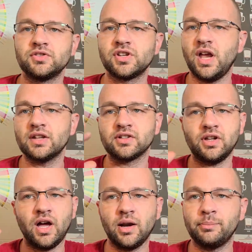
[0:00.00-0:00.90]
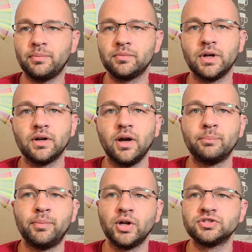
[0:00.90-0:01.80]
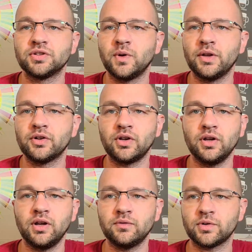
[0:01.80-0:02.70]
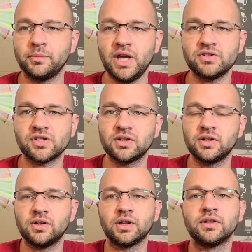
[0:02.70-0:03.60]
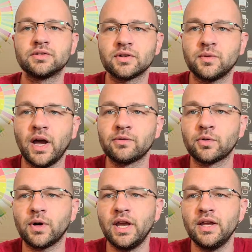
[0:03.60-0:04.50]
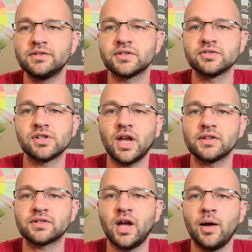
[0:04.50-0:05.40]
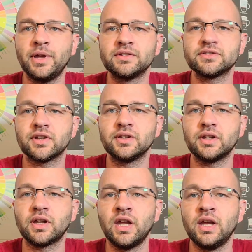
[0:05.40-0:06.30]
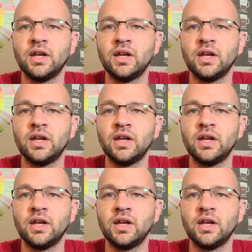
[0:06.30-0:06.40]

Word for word: She has a lot of a bunch of other good information on survival rates, and she has comments on the